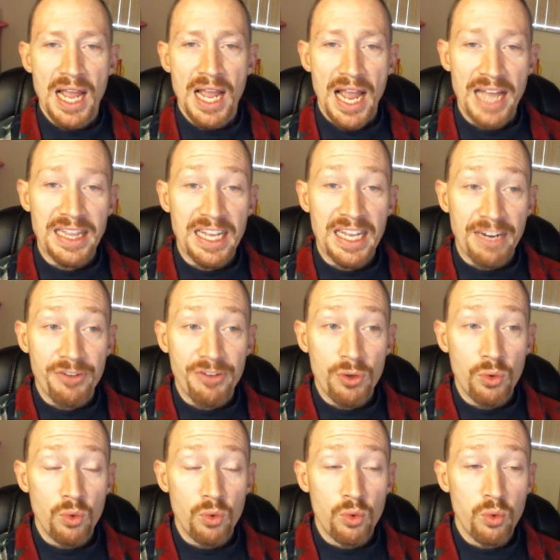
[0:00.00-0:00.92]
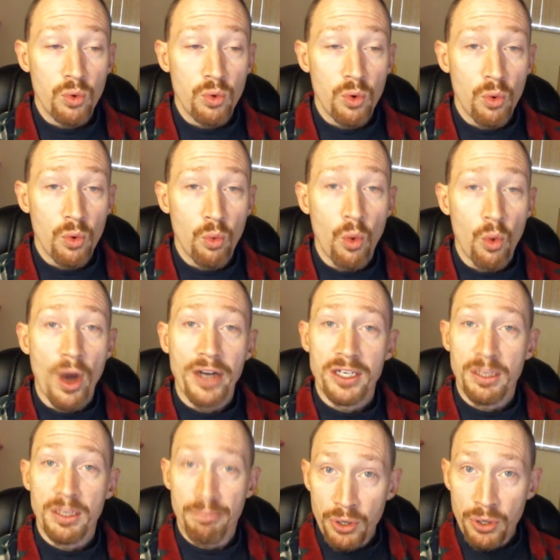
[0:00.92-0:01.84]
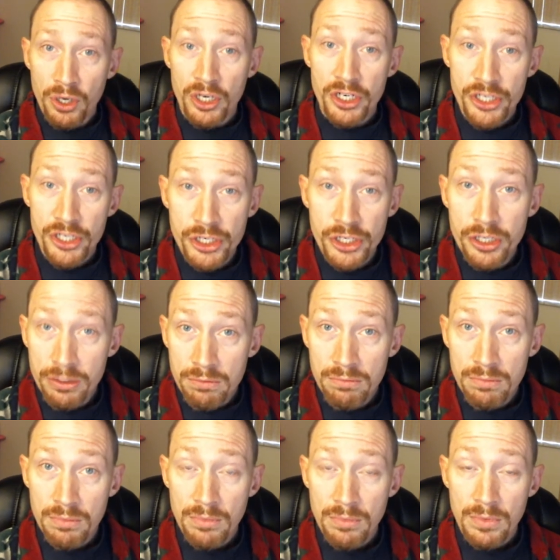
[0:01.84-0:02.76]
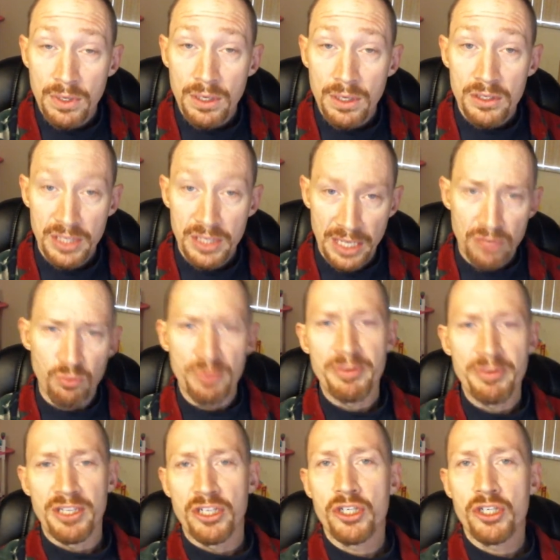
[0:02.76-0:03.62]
and then if you want to push, See, that would be the